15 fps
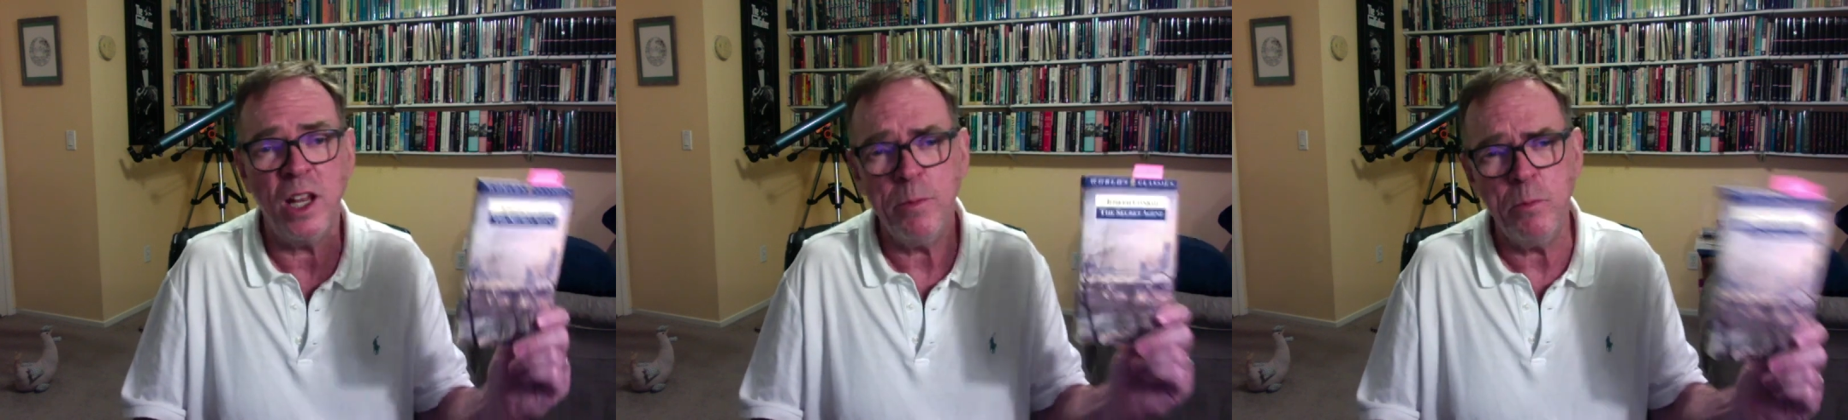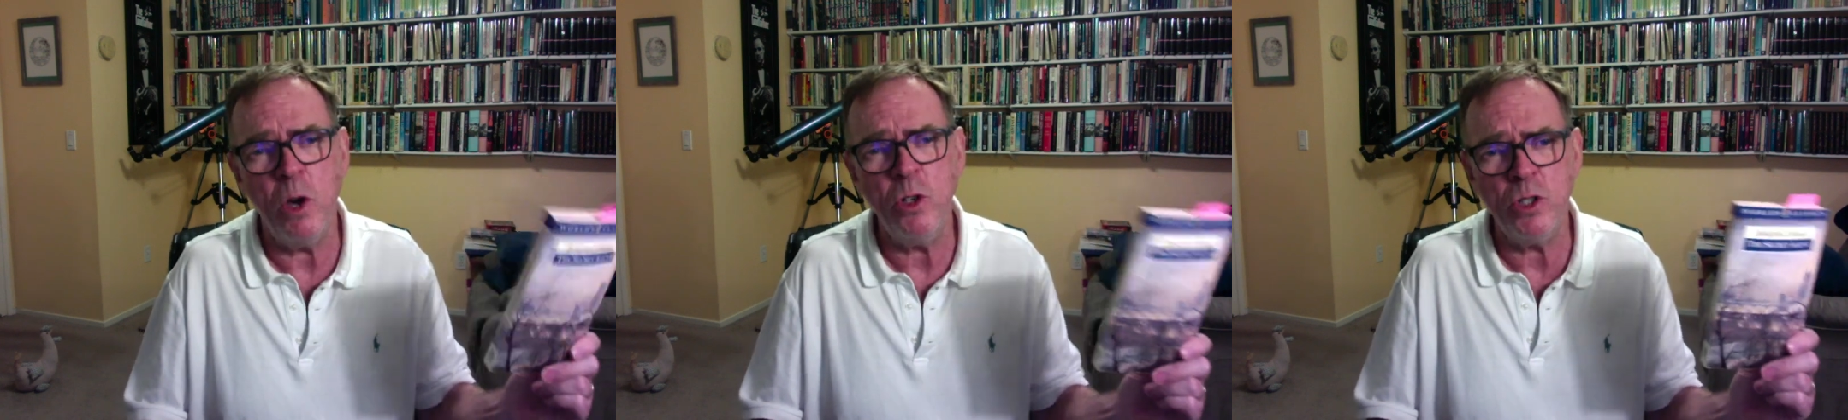
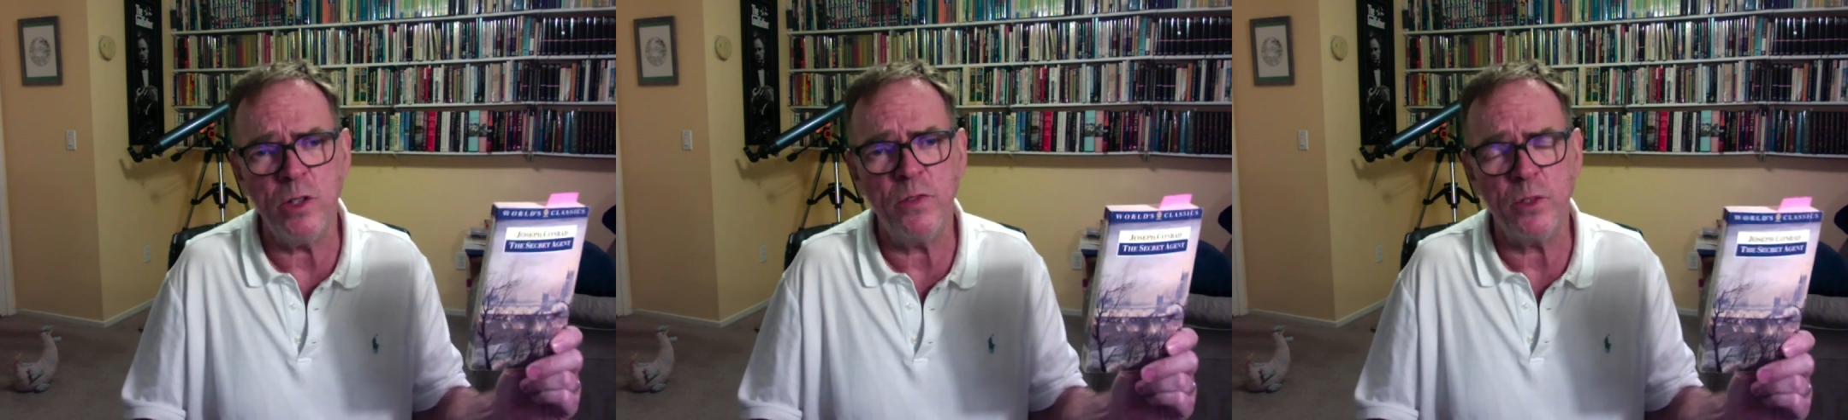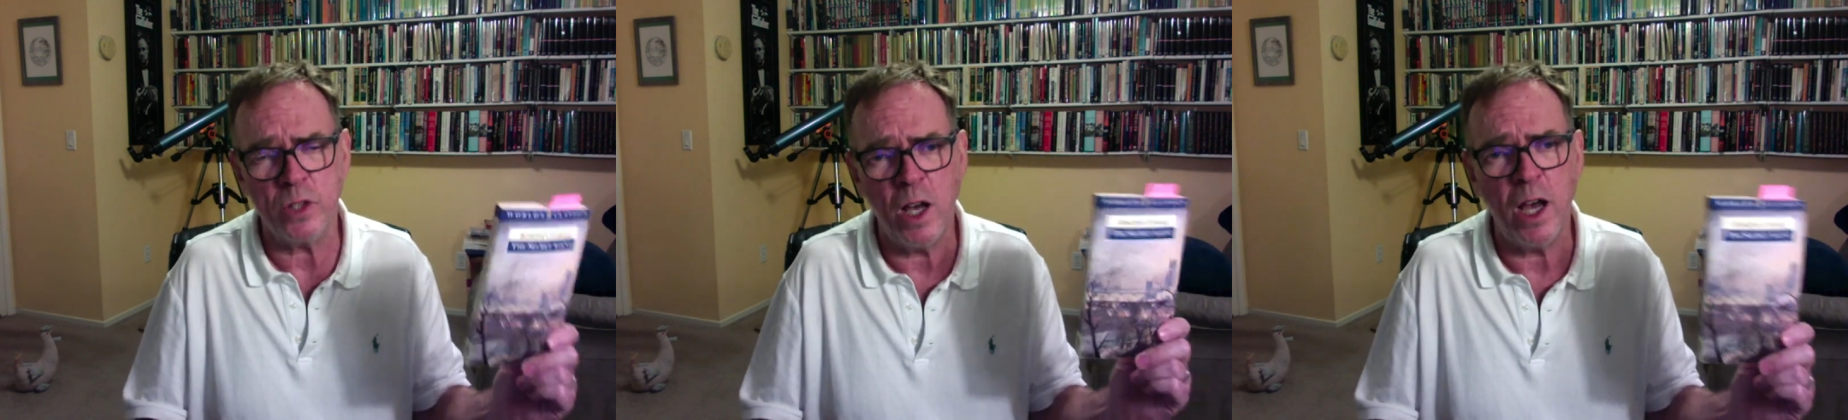And most
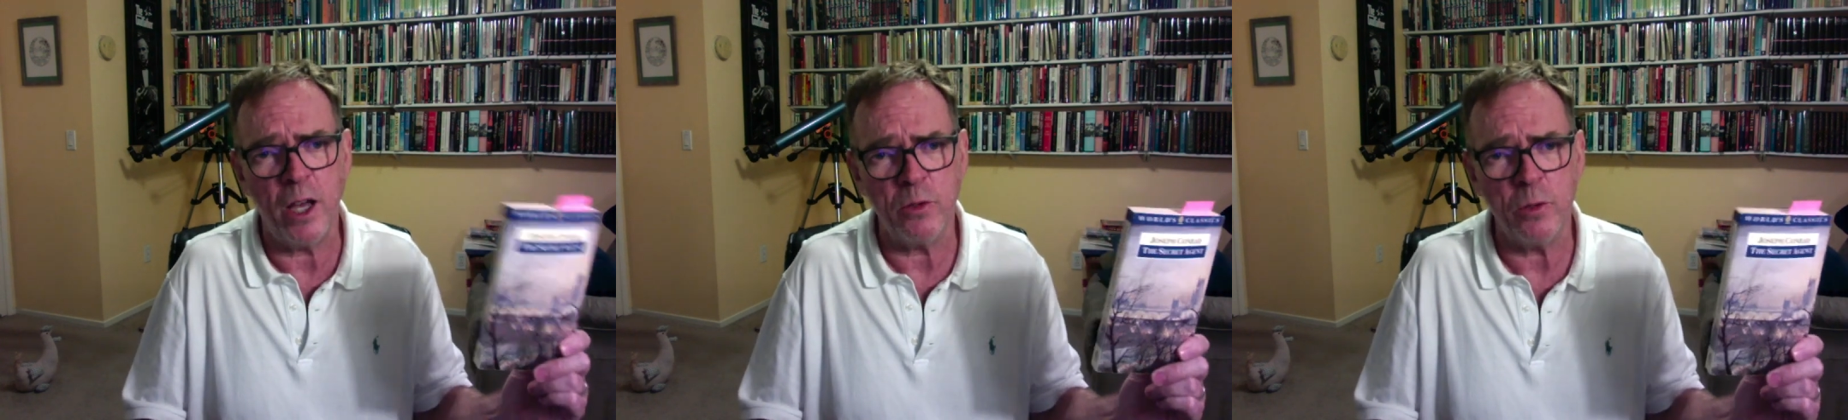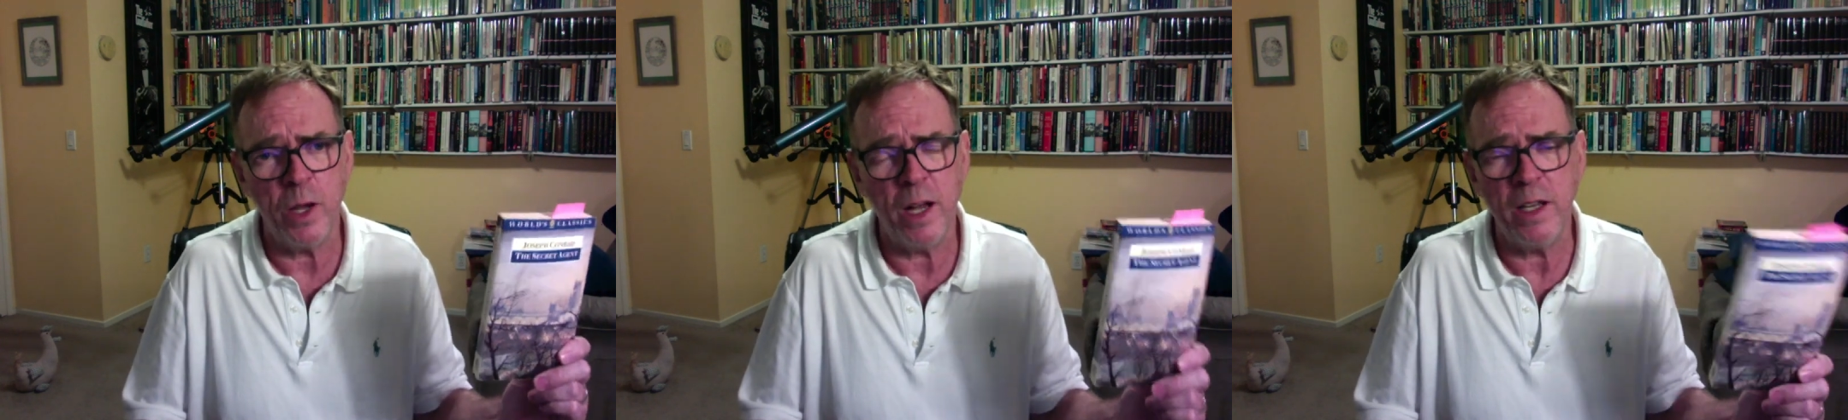of
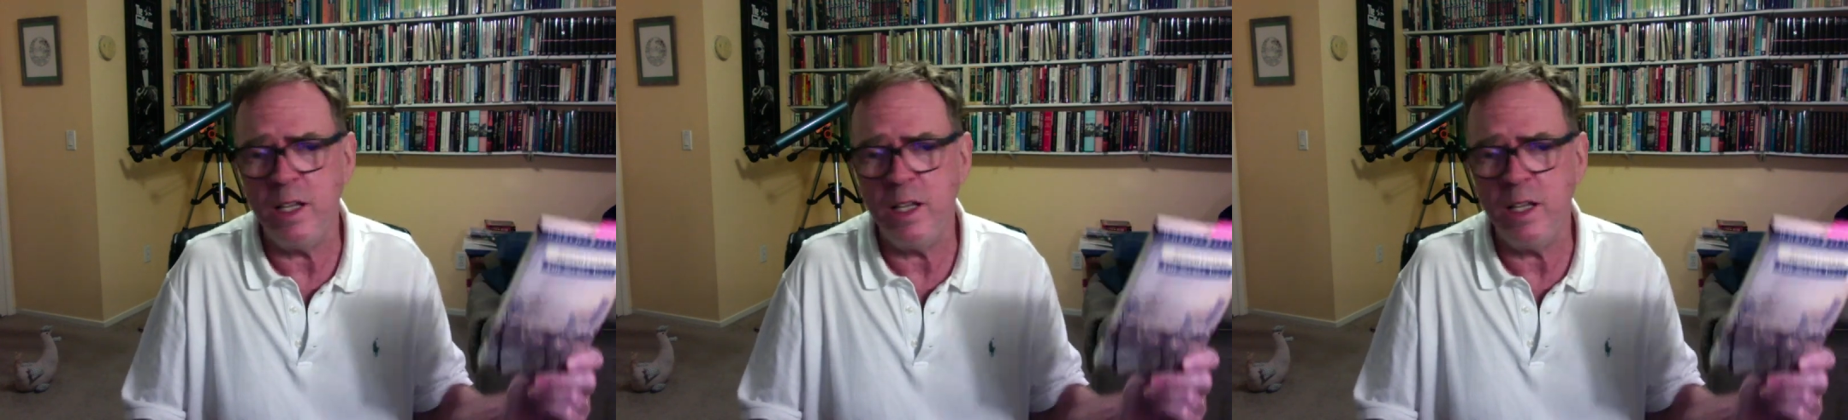Conrad,